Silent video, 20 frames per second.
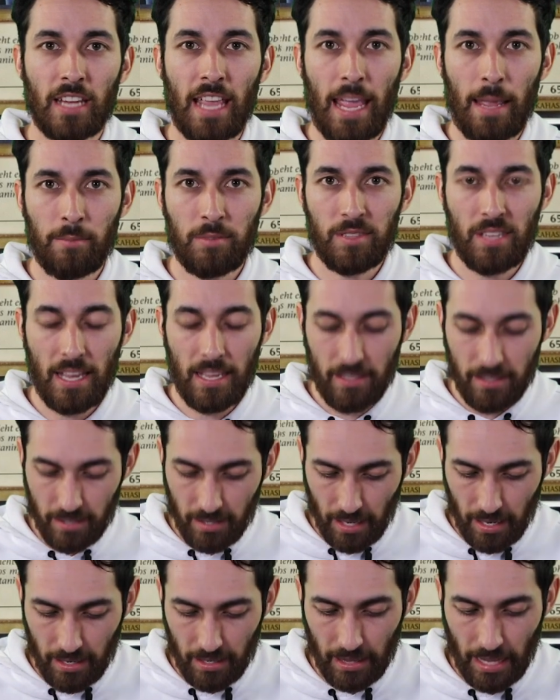game states
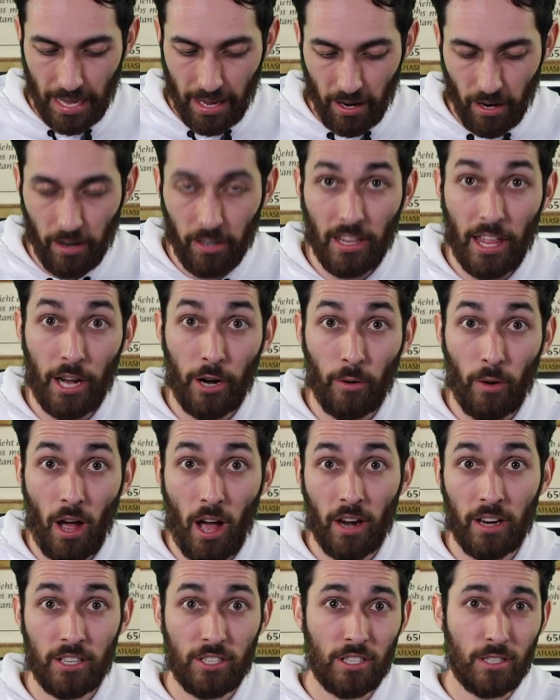and later
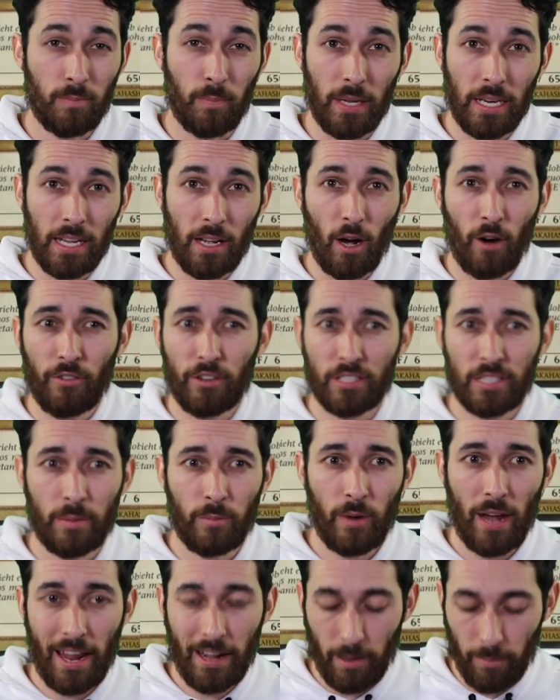on and just beating over some
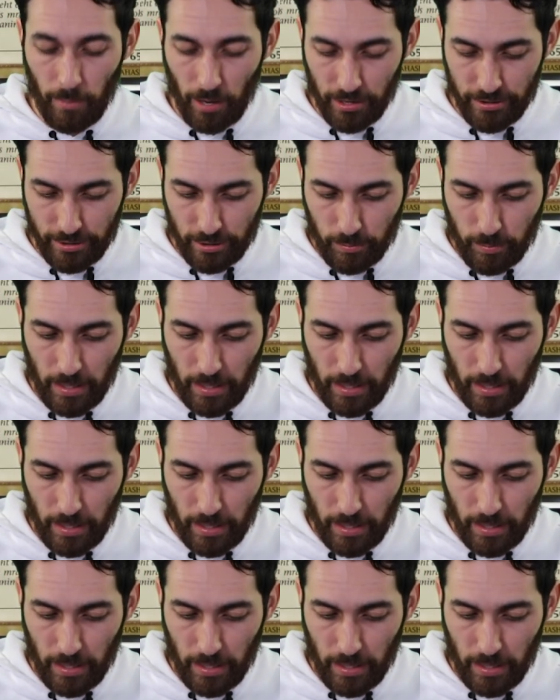random monsters.